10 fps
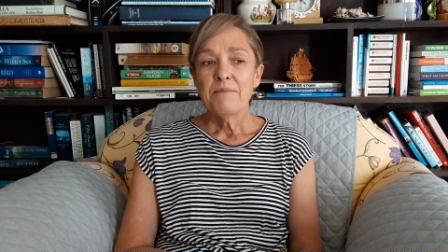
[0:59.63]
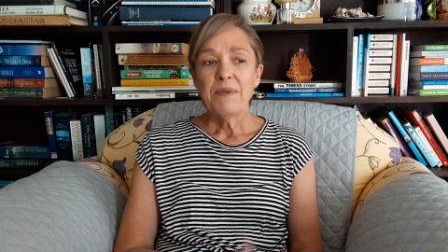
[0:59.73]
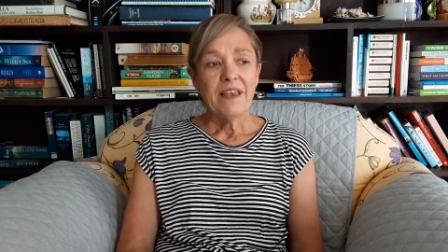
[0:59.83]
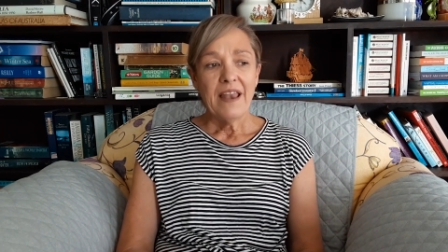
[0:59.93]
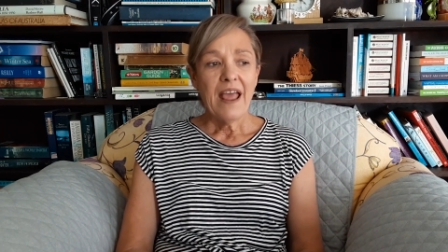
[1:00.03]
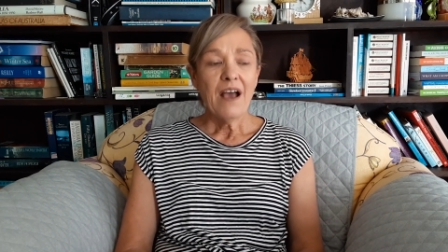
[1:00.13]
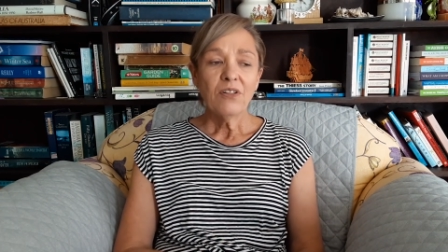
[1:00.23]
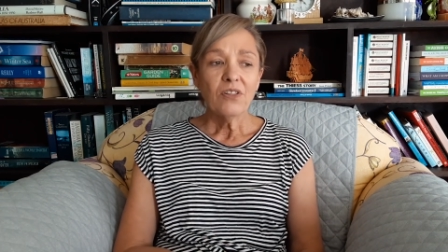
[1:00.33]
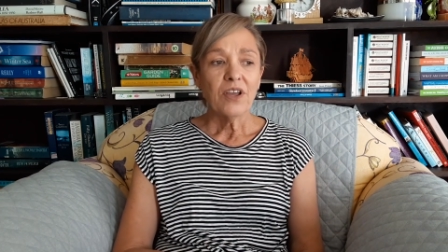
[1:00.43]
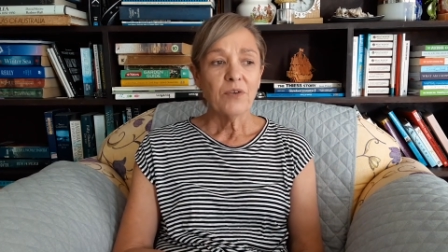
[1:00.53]
But
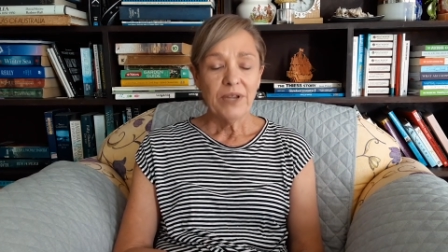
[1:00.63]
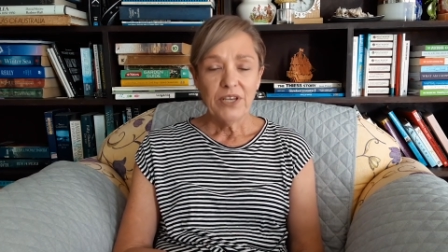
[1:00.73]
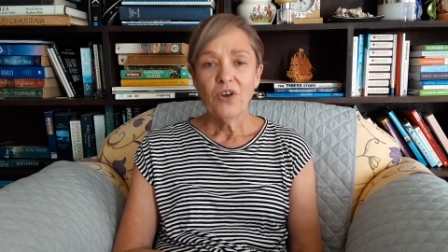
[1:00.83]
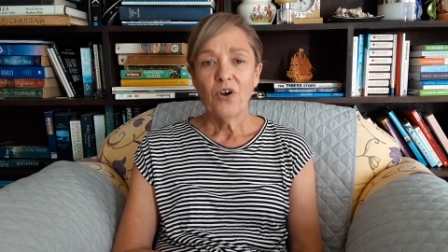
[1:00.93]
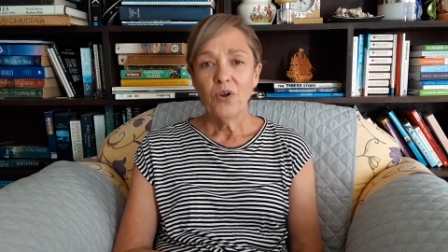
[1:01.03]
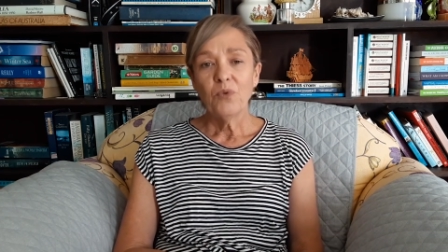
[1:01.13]
now, like, we know